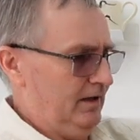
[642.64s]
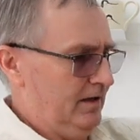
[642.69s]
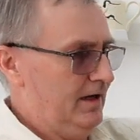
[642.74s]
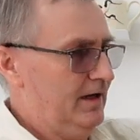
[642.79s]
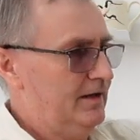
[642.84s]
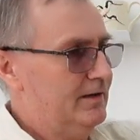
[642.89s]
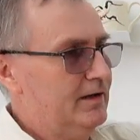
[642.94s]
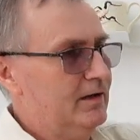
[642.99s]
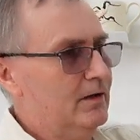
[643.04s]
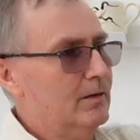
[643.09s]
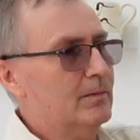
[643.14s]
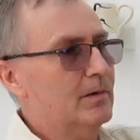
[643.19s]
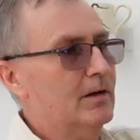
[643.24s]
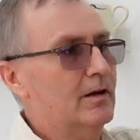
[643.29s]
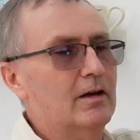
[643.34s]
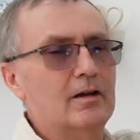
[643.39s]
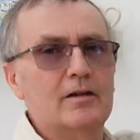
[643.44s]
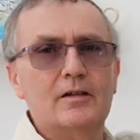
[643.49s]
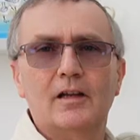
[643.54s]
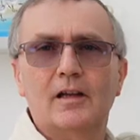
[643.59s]
and then I'm going
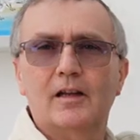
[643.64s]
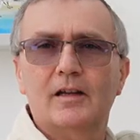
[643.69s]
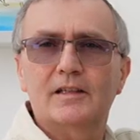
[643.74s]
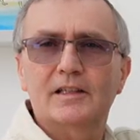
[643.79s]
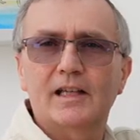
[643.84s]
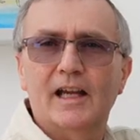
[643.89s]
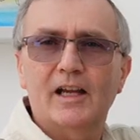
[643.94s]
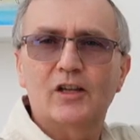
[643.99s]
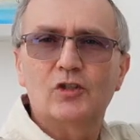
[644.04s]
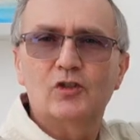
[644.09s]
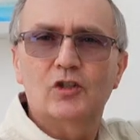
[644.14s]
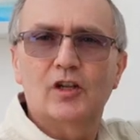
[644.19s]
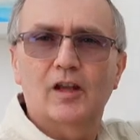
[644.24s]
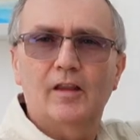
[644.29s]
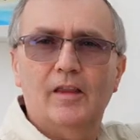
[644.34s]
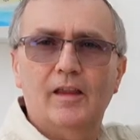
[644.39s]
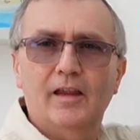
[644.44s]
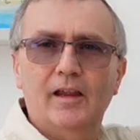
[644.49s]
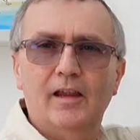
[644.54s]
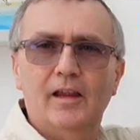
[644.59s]
to attach
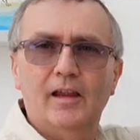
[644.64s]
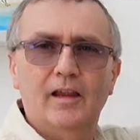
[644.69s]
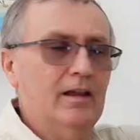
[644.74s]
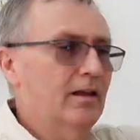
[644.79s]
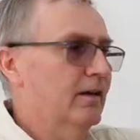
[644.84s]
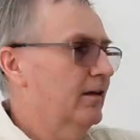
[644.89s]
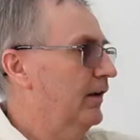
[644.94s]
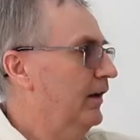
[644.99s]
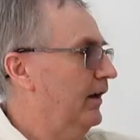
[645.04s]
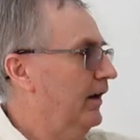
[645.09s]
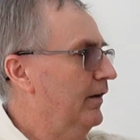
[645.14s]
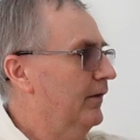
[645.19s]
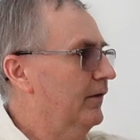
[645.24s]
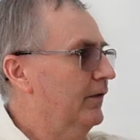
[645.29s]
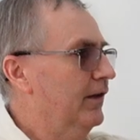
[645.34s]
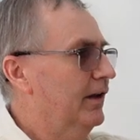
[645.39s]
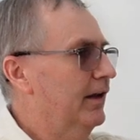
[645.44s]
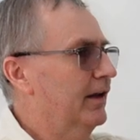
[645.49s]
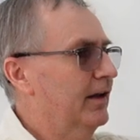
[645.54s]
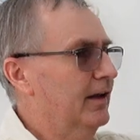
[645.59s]
it there
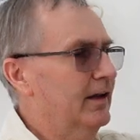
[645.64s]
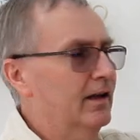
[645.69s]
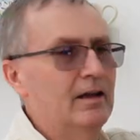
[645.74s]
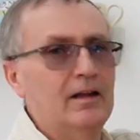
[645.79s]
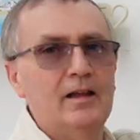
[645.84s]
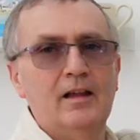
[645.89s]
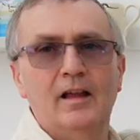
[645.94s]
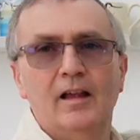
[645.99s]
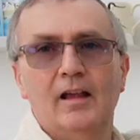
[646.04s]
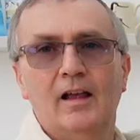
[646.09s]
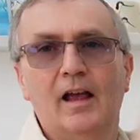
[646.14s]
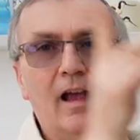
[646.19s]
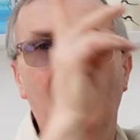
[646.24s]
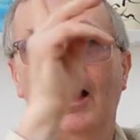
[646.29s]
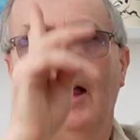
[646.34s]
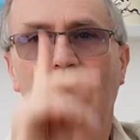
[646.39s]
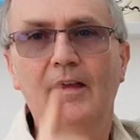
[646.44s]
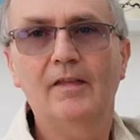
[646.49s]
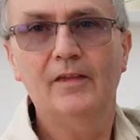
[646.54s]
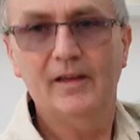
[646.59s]
and there,
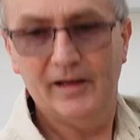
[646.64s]
and